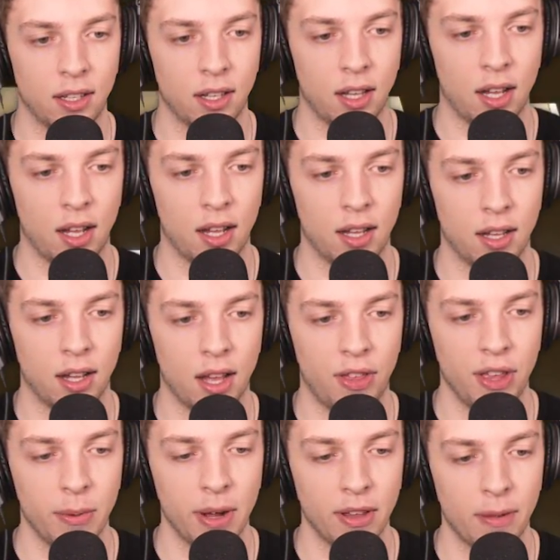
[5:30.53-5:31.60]
uh, I
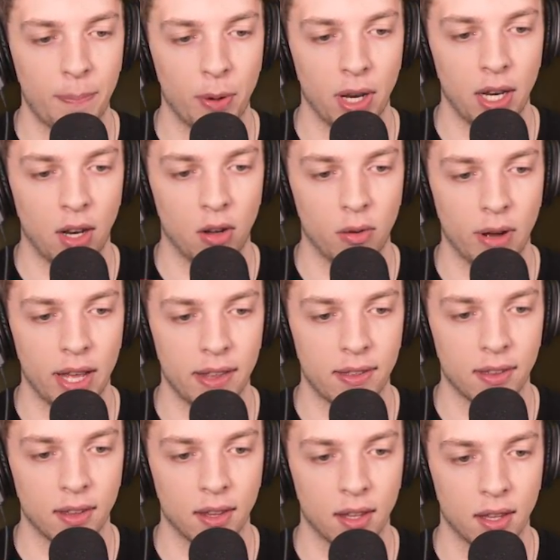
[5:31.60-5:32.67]
think we have to pull ways. it long
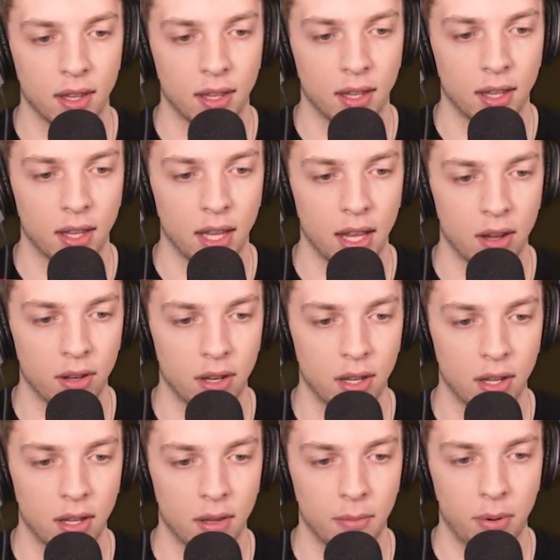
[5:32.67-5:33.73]
ways. Hang on.
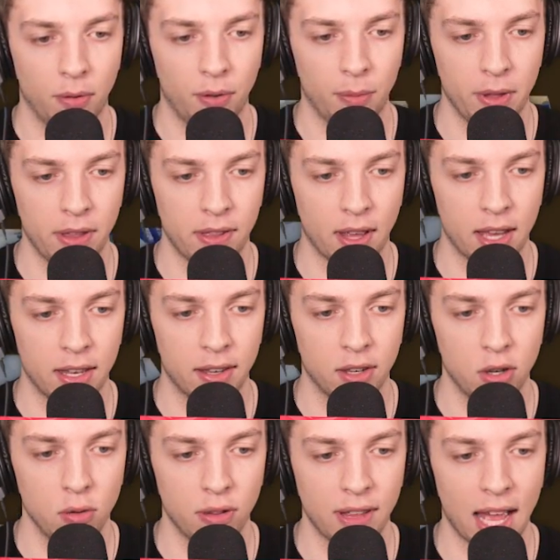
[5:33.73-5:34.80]
Yeah. Pull from this side.
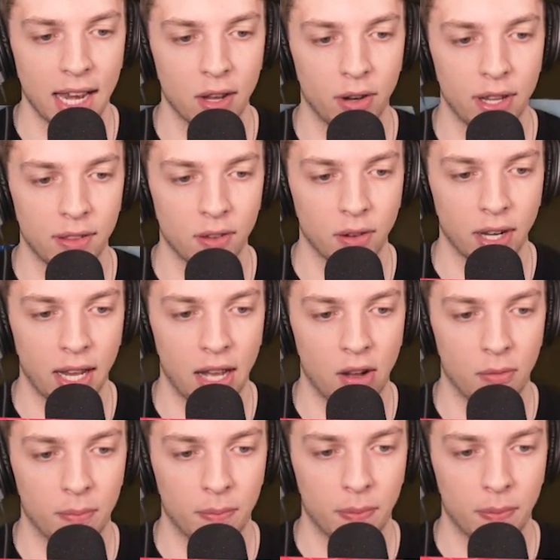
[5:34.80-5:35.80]
You standing on it's not going to help.